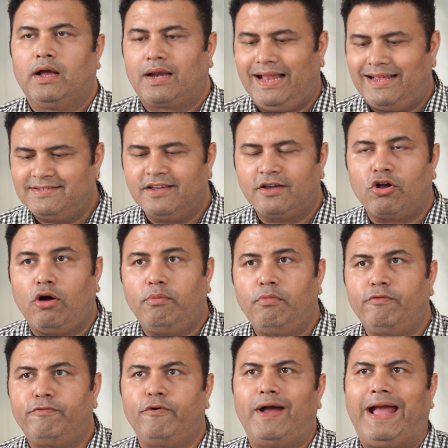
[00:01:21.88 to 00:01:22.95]
Classic
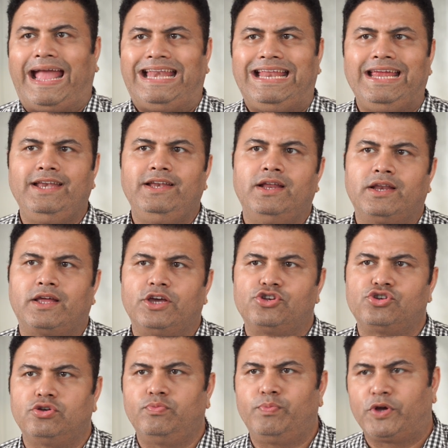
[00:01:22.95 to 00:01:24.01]
combo for any Indian
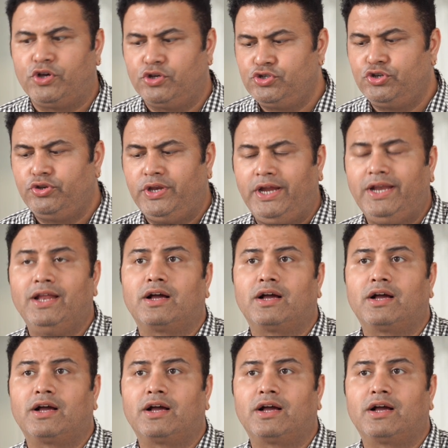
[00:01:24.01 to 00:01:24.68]
kitchen because you need